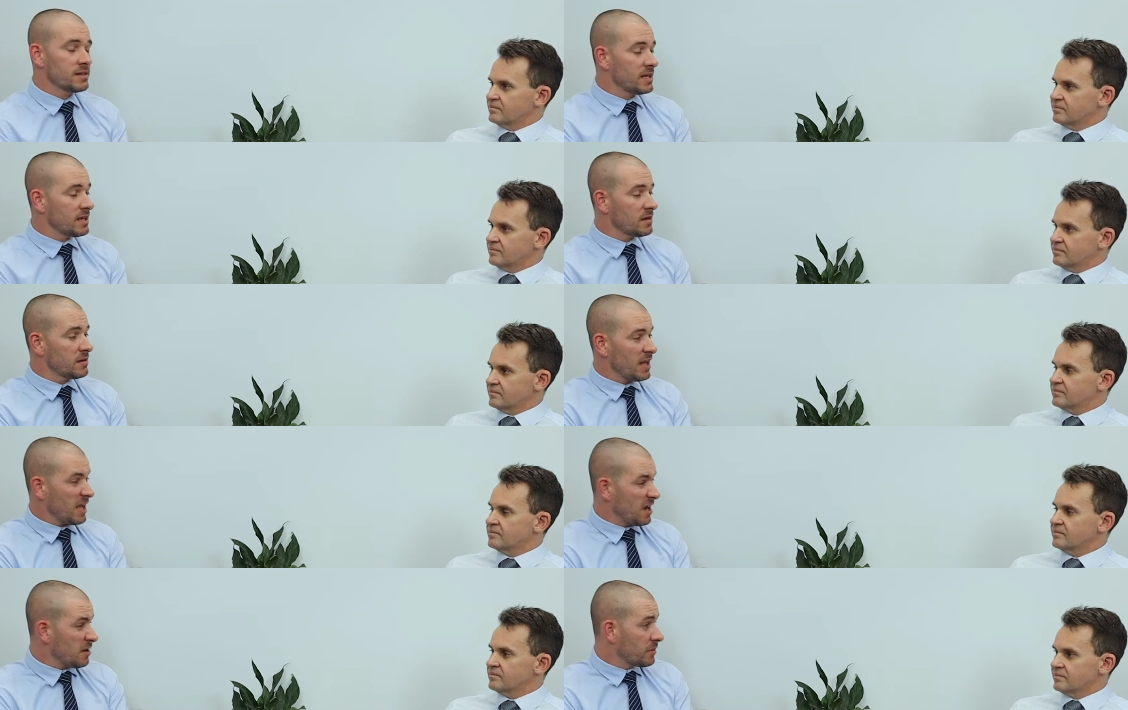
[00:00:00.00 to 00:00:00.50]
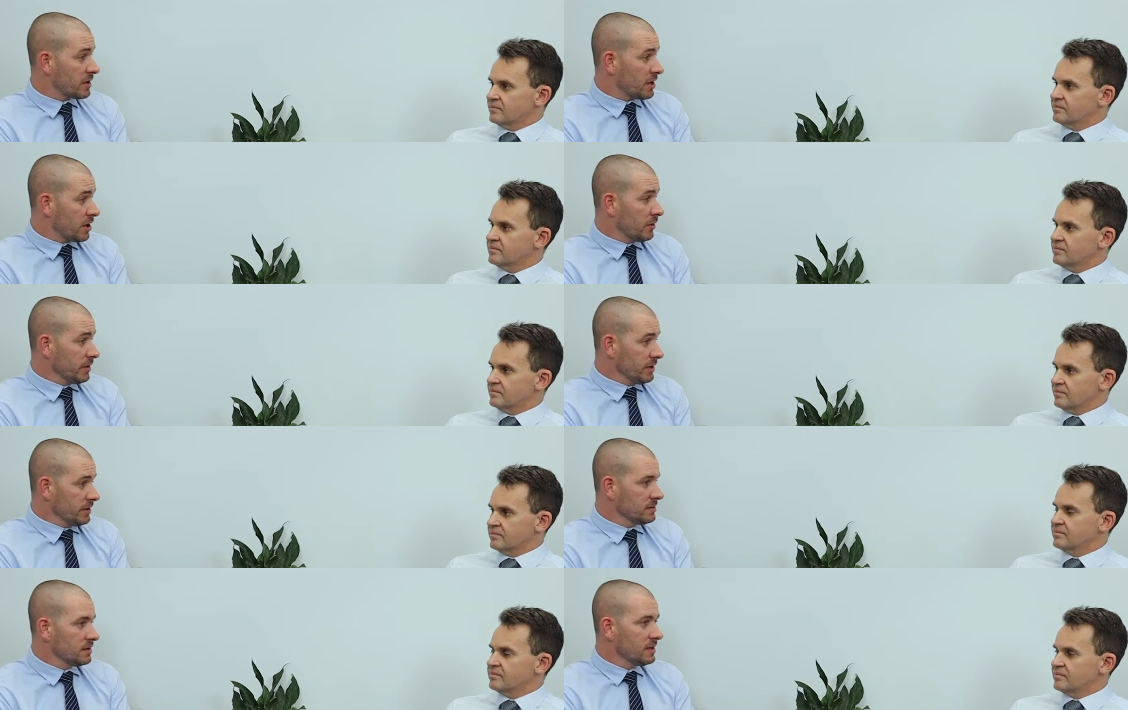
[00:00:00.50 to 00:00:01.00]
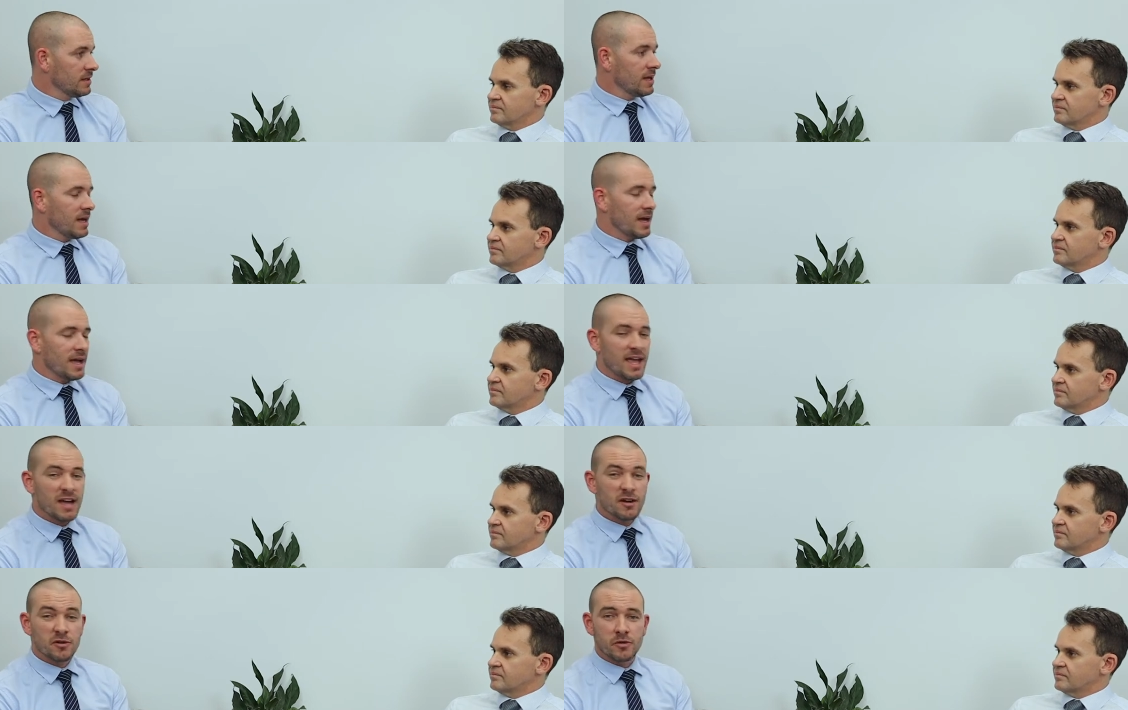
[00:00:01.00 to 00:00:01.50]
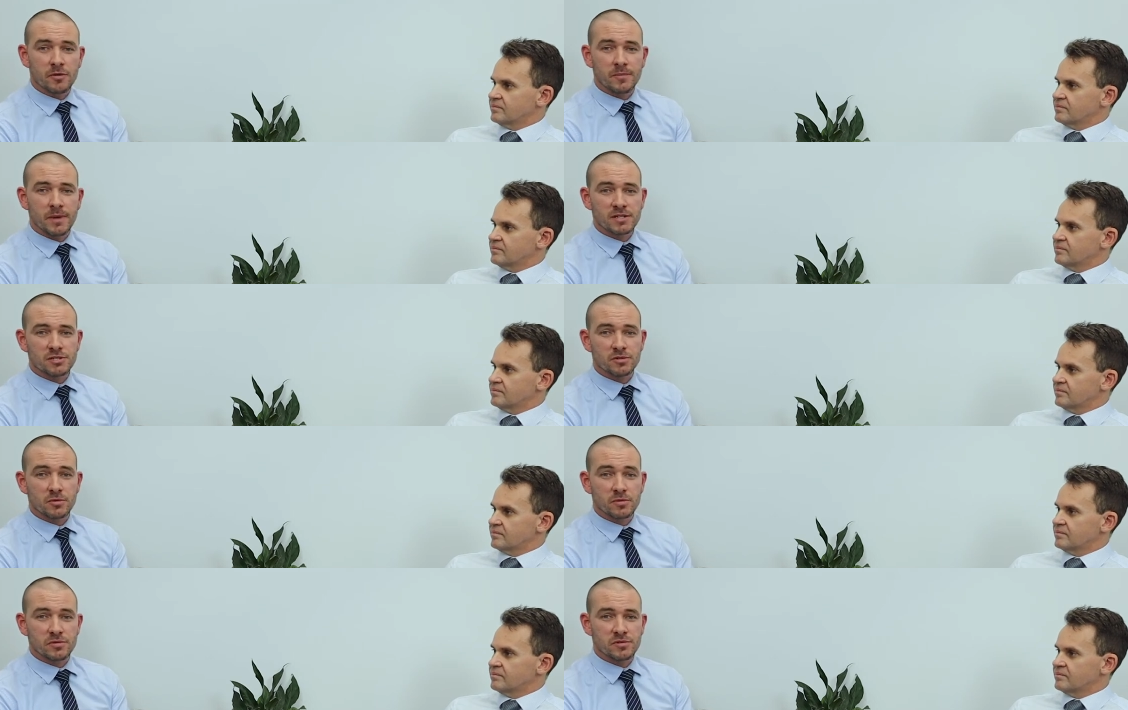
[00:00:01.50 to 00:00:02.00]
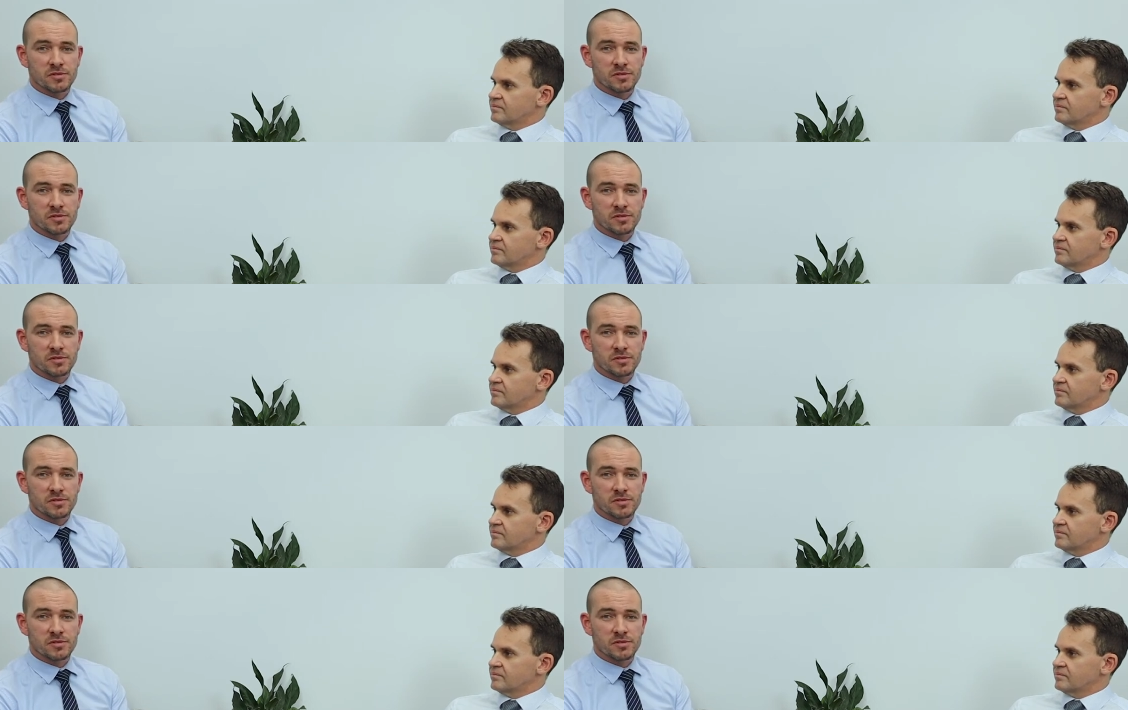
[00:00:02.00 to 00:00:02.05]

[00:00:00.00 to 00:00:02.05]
Speaker 1: and there how we're going. Uh, how can we make sure